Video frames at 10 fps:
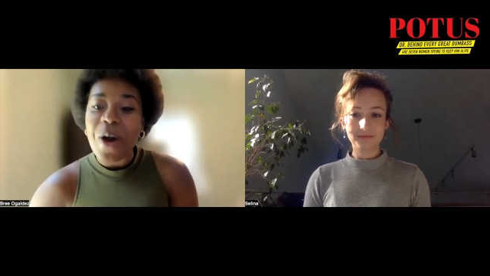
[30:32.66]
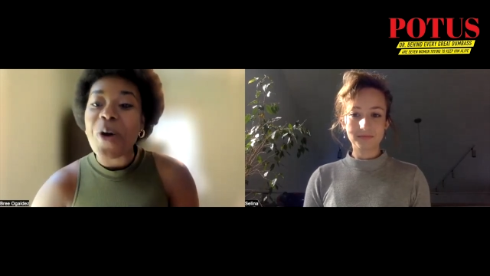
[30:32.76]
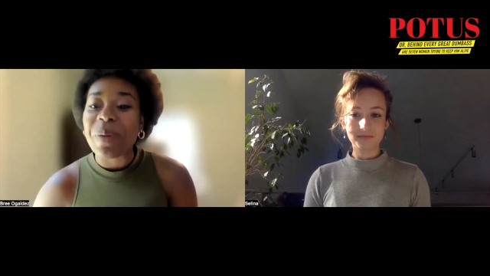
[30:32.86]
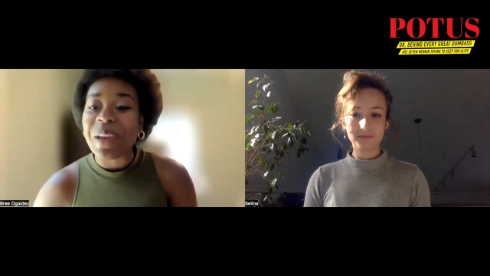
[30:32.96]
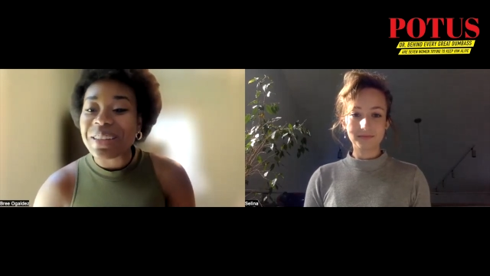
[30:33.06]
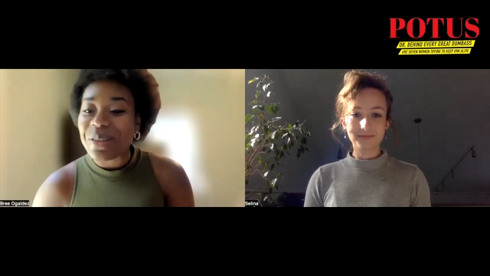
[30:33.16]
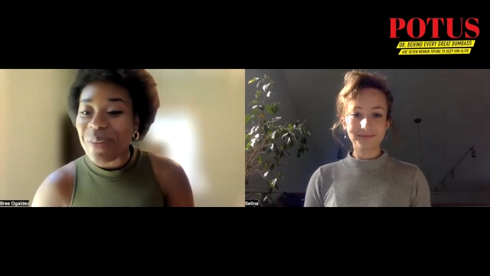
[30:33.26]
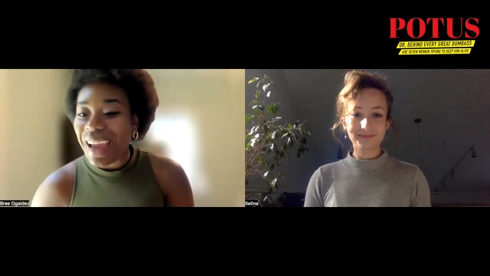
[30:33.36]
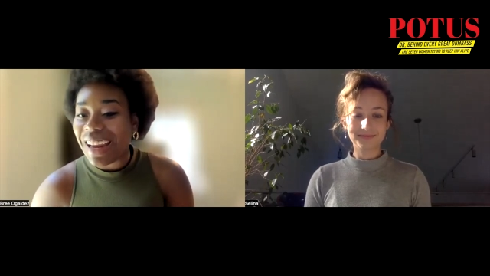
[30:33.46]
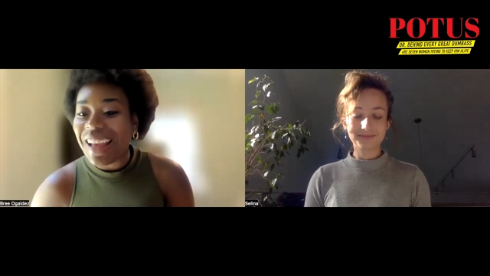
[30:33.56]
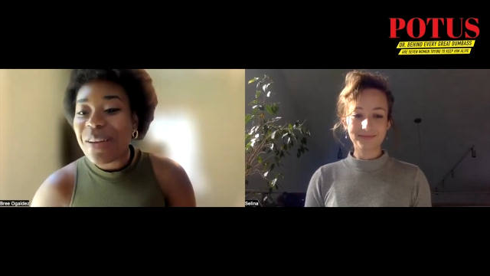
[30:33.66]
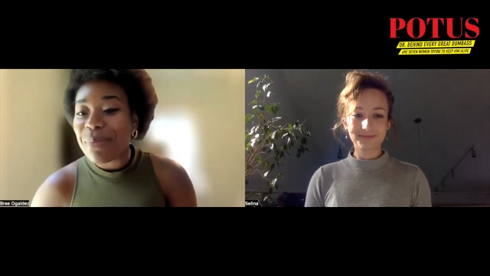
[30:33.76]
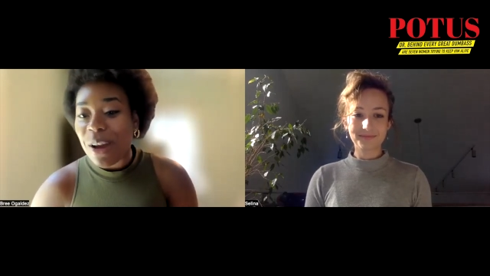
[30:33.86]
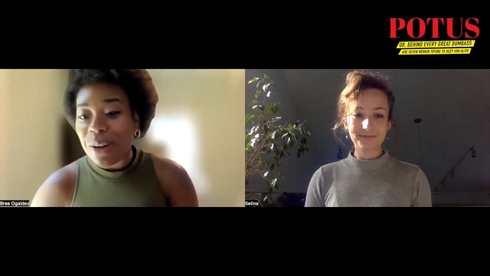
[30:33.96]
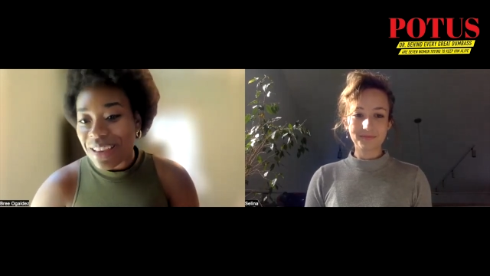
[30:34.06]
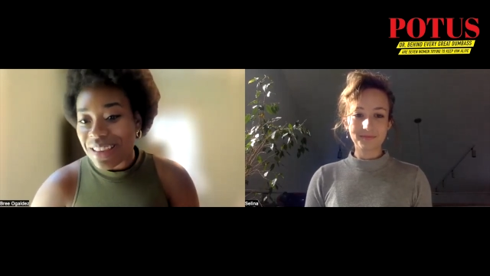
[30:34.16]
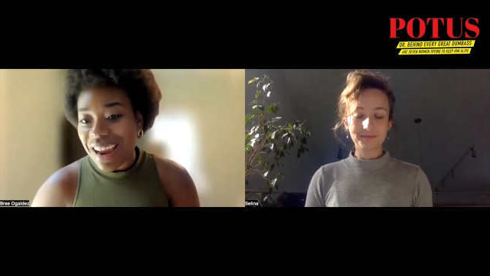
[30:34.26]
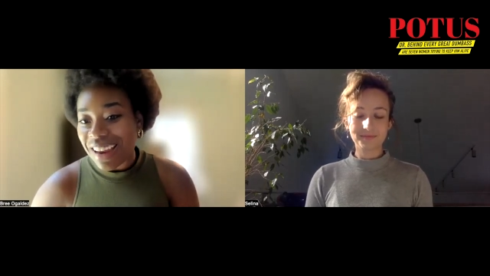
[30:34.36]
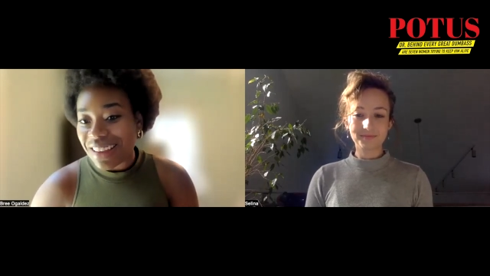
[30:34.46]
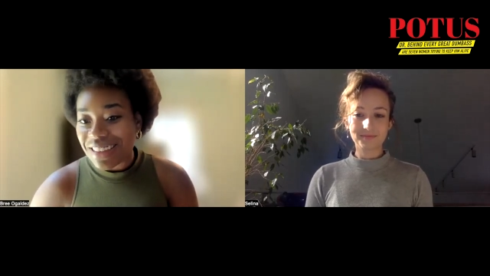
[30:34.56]
Speaker 1: hoping to write Broadway's
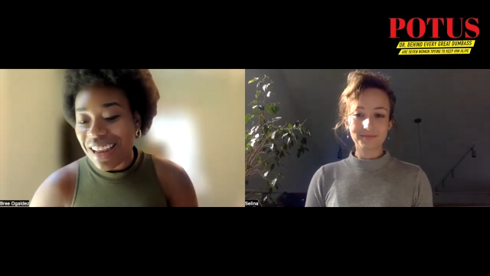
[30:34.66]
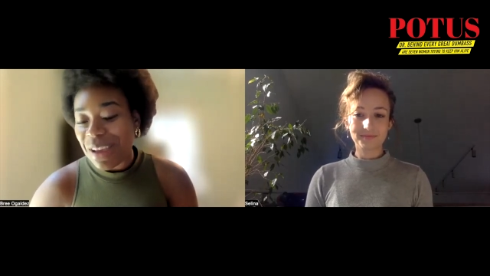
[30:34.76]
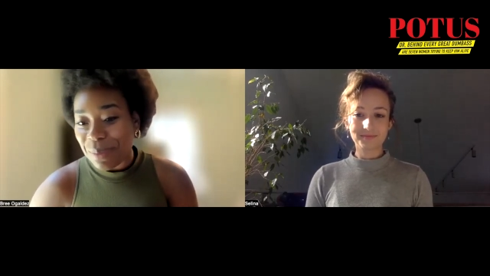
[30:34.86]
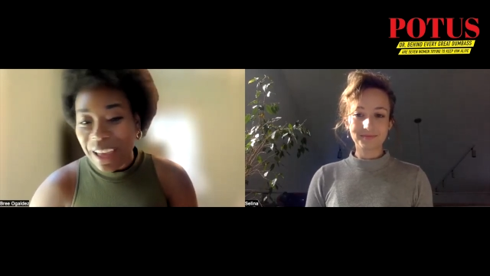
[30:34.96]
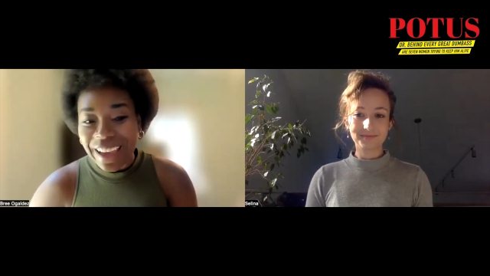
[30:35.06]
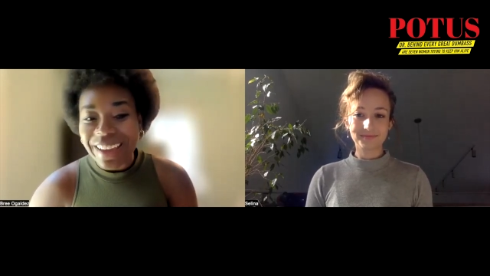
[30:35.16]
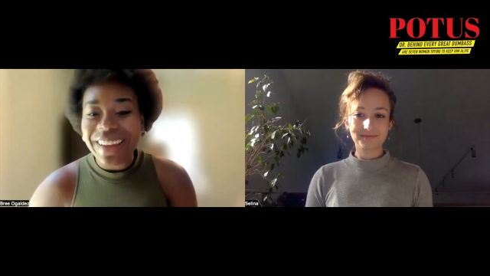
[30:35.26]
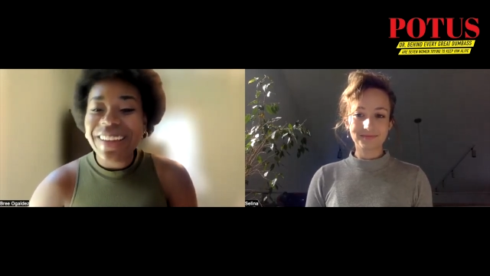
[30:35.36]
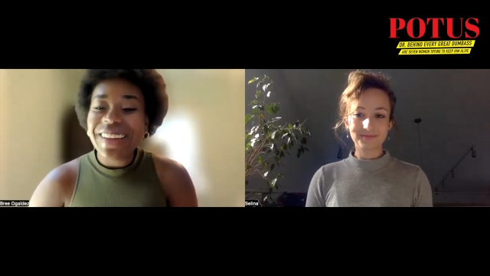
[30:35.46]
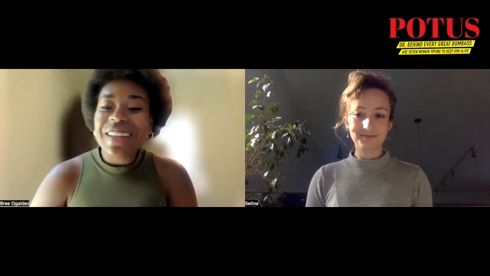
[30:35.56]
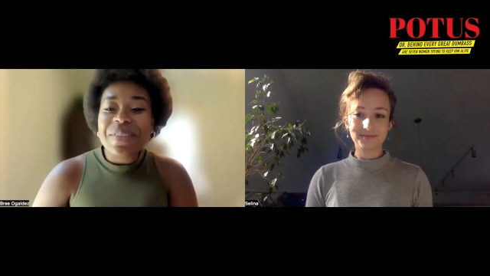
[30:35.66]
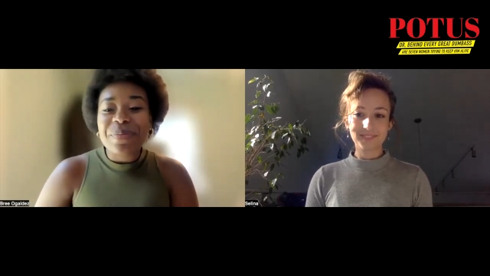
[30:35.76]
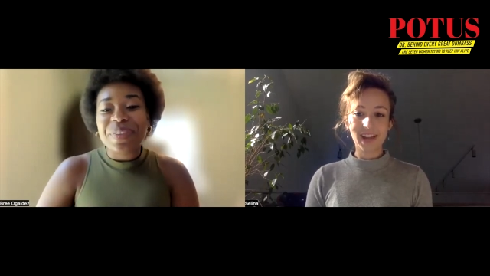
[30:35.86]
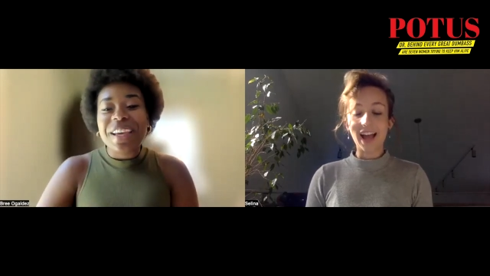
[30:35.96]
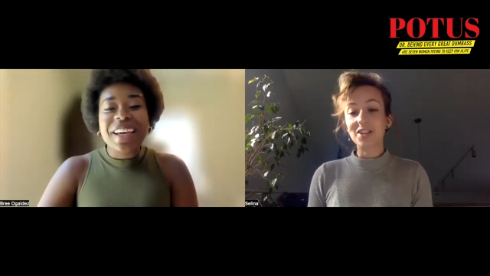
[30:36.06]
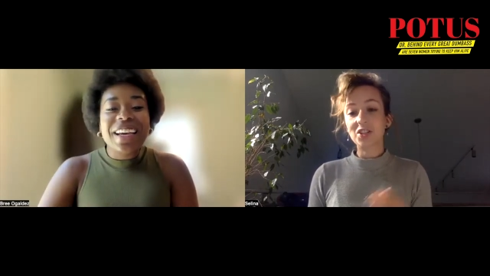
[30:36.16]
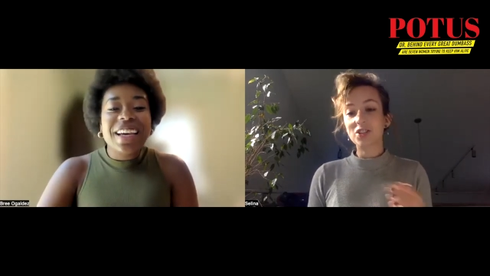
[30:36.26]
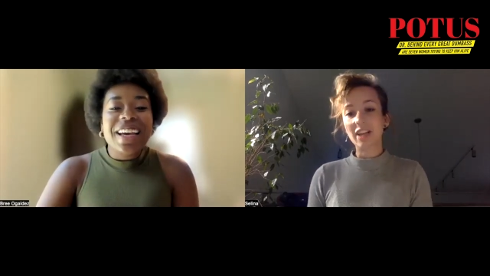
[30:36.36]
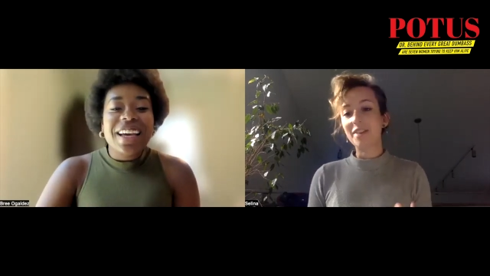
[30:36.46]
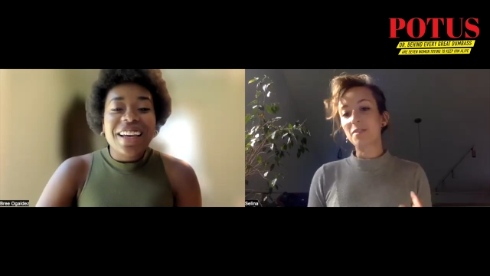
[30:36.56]
next hit play.
Speaker 2: I also
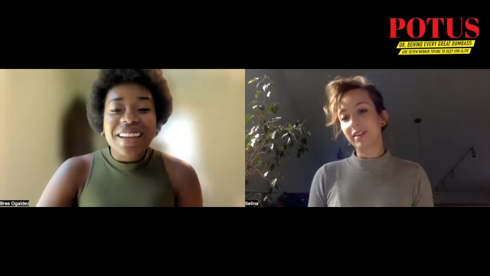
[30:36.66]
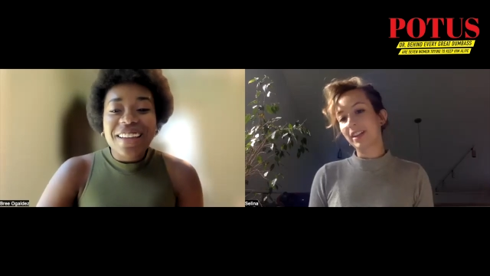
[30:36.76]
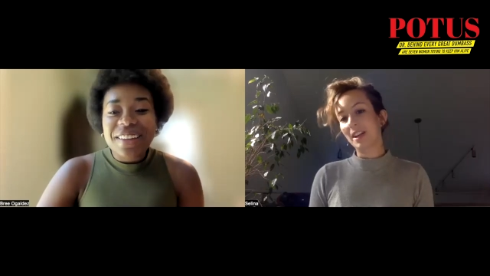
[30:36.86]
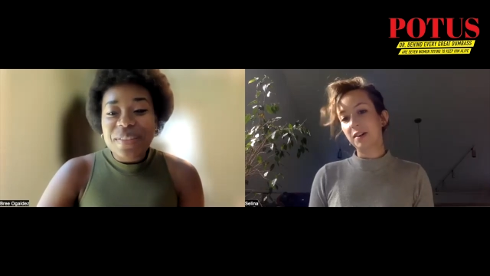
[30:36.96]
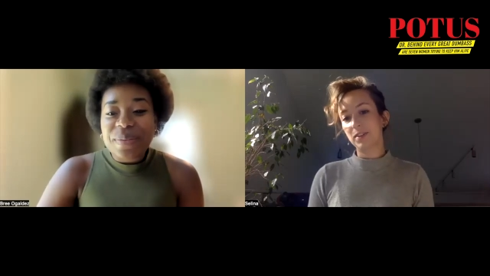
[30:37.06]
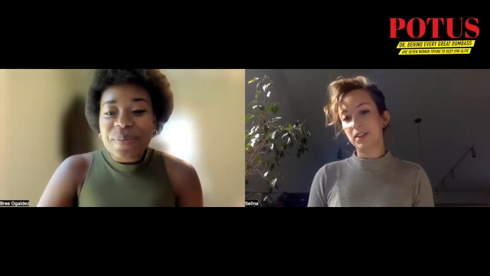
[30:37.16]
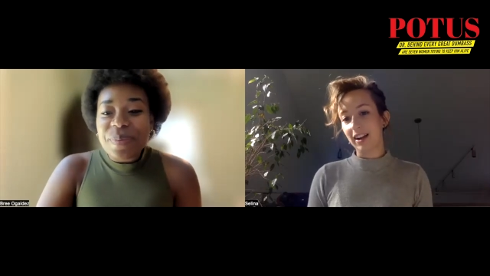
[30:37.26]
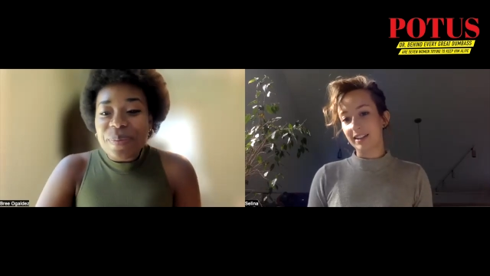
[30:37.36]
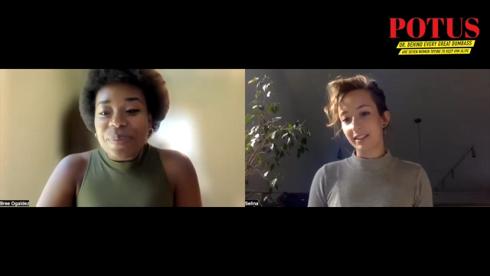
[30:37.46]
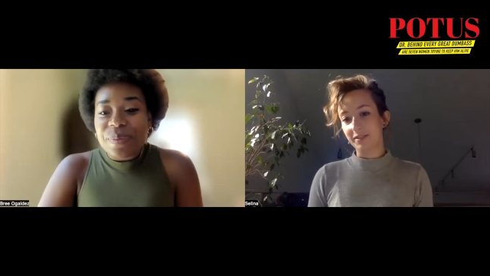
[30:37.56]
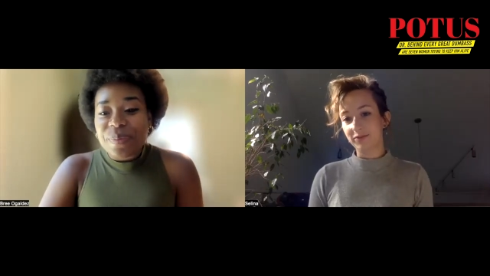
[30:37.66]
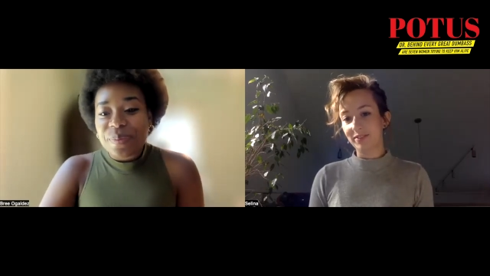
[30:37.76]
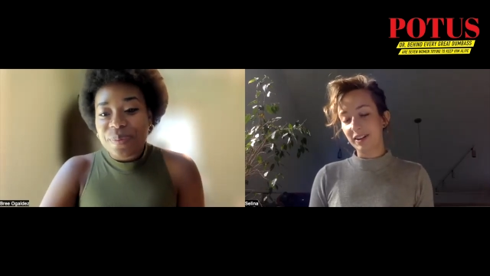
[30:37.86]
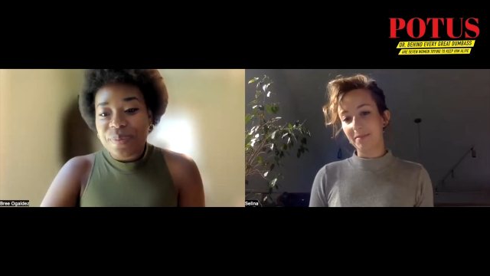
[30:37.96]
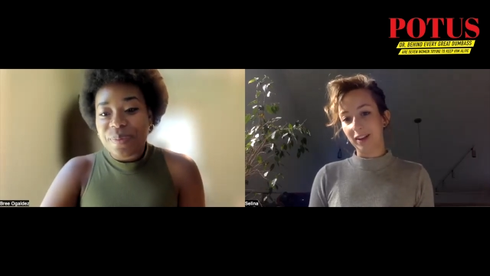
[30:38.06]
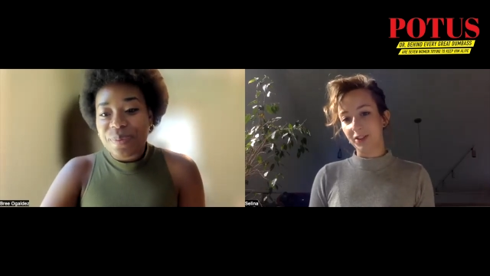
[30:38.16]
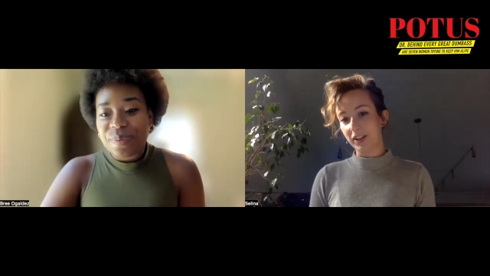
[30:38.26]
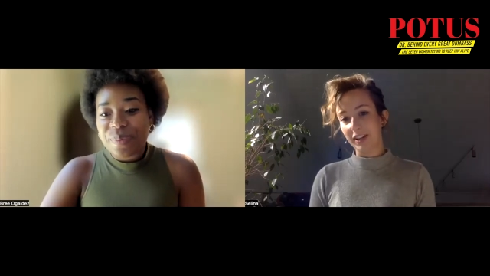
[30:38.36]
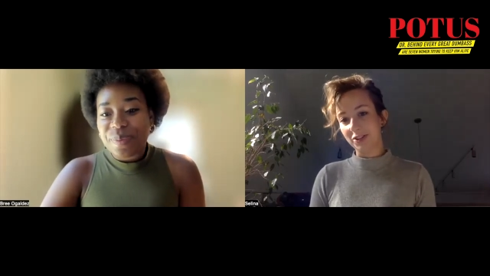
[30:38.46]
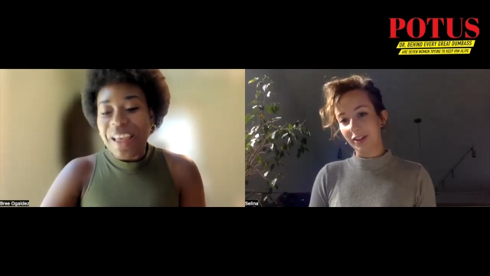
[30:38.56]
just have a really overactive
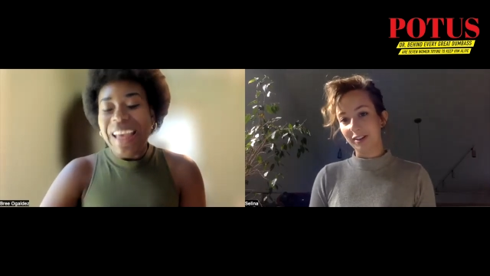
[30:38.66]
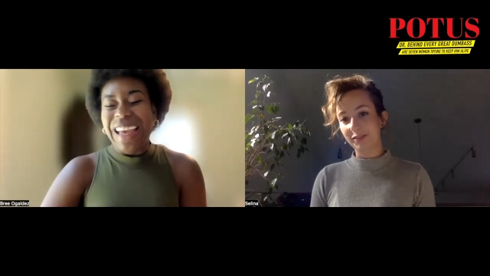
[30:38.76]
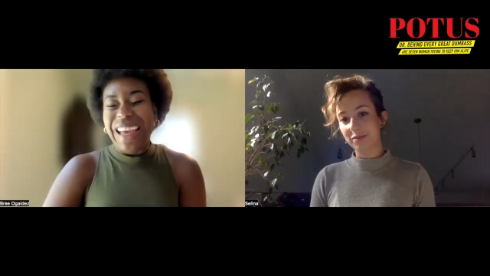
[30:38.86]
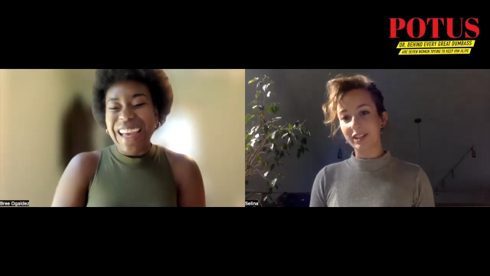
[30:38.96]
imagination, which